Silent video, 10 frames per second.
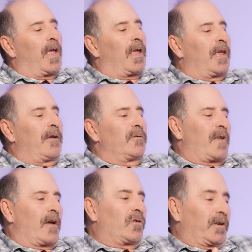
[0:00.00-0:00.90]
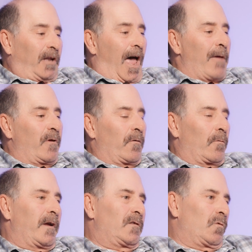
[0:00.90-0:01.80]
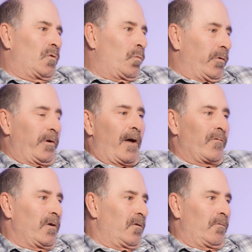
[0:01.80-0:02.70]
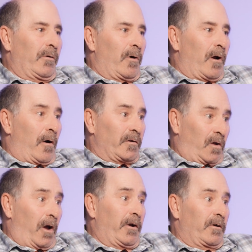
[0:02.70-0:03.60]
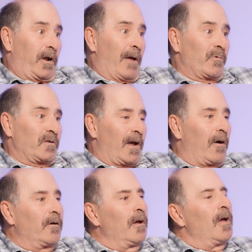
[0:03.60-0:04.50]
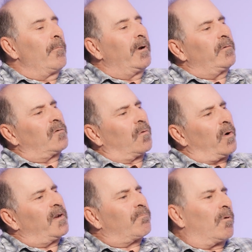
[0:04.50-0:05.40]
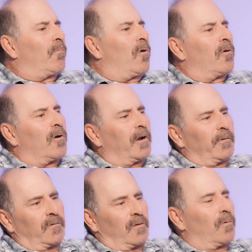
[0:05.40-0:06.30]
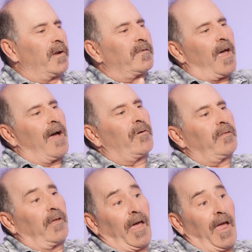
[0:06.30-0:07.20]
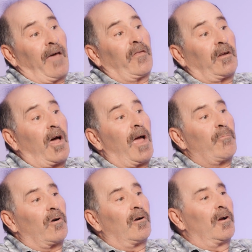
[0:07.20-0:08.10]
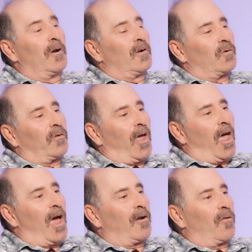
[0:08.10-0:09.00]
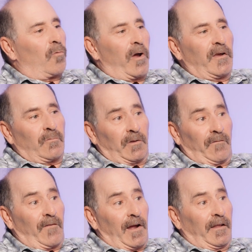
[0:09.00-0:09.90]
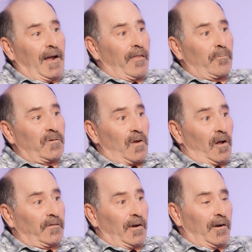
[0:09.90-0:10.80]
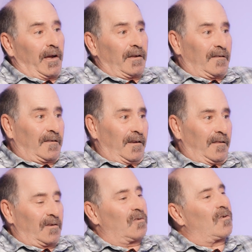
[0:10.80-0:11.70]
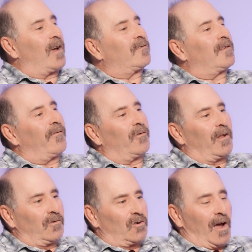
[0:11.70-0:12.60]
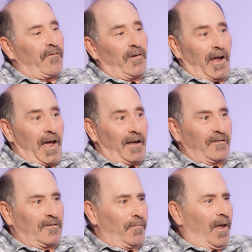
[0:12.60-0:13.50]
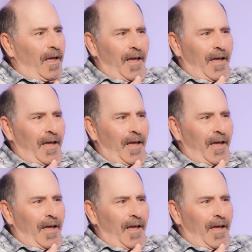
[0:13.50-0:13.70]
He was actually timing the race, which we would never do. We would always hire timers out. But he was the race promoter. He was the race everything and the timer. So at the end of the race, when they finally got the results out, I could see the stress level on Jeff, and I asked him,